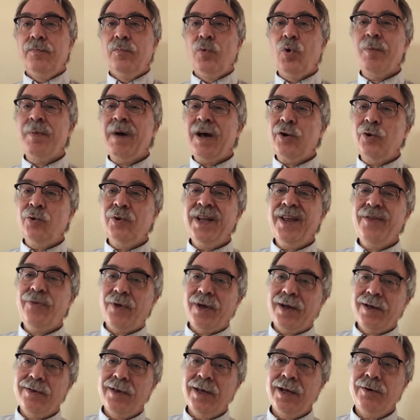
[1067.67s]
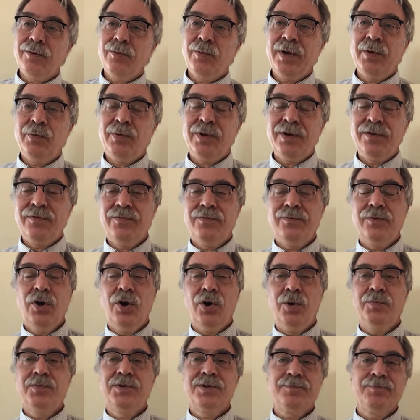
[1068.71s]
more monolithic than we would have
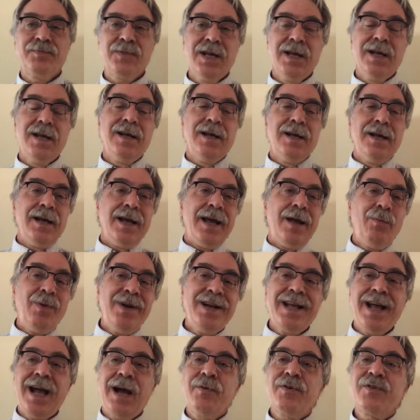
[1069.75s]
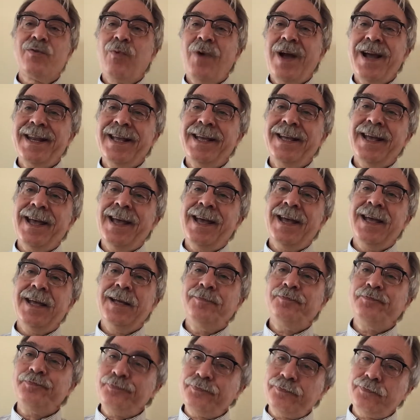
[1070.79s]
hoped. And one day I was writing
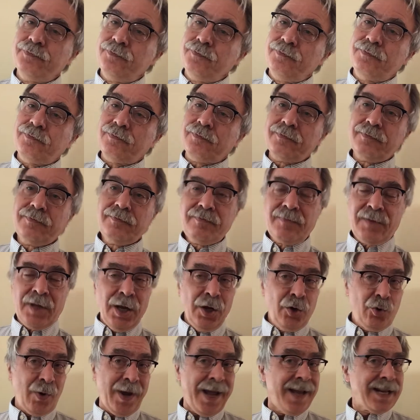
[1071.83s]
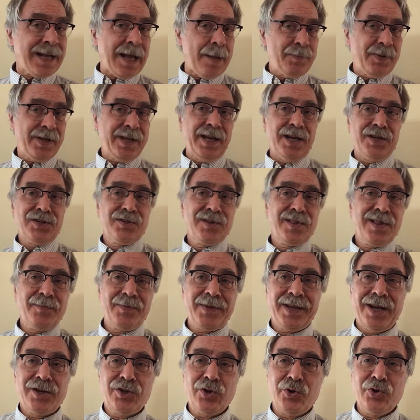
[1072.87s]
a, a grant application,
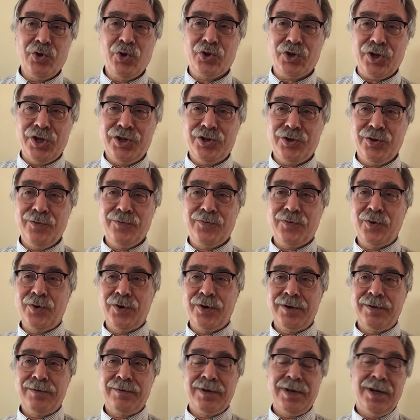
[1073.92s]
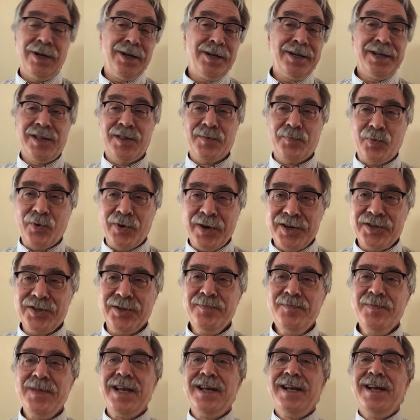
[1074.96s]
something I don't usually do for uh,
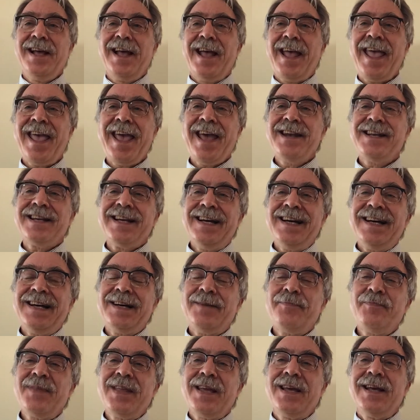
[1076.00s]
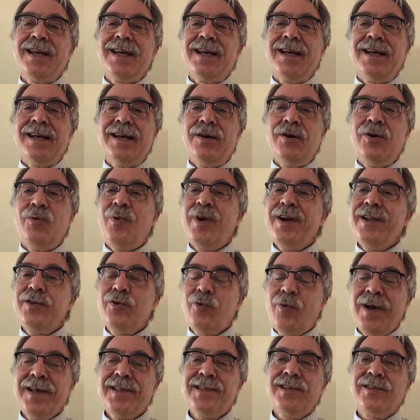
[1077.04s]
inspiration. And um, one of
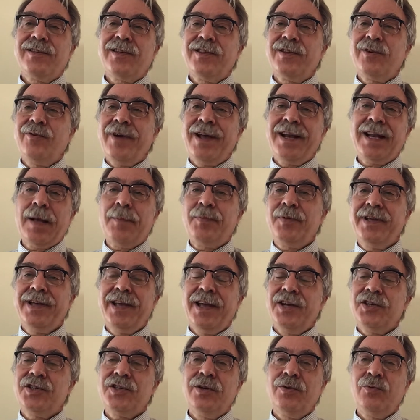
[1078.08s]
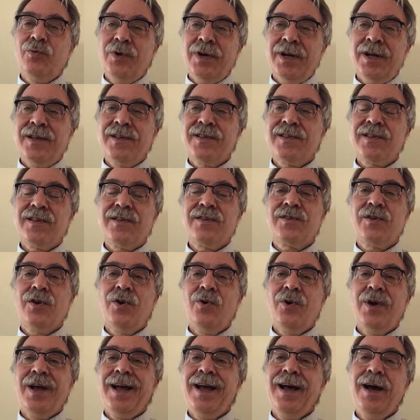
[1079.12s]
the questions on the grant application was,
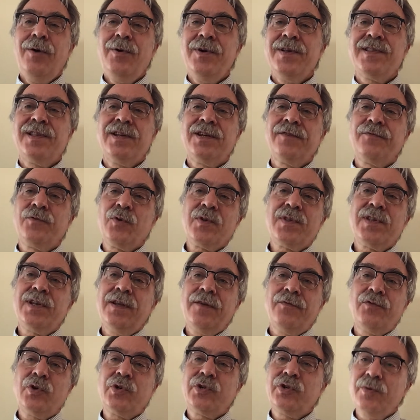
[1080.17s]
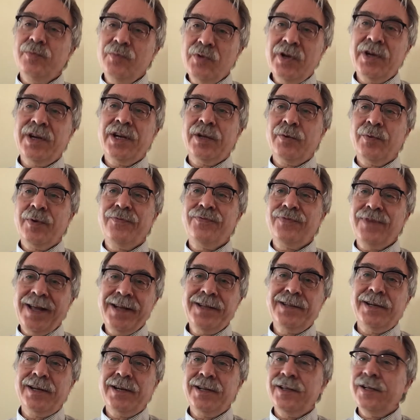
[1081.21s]
so how is the diversity of your community
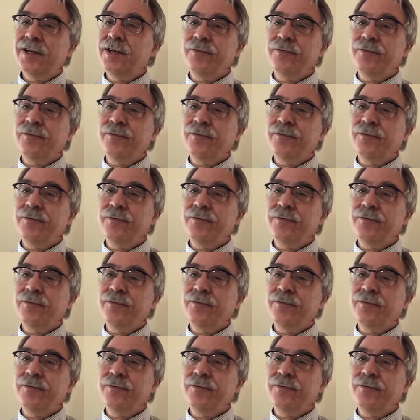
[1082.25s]
reflected in the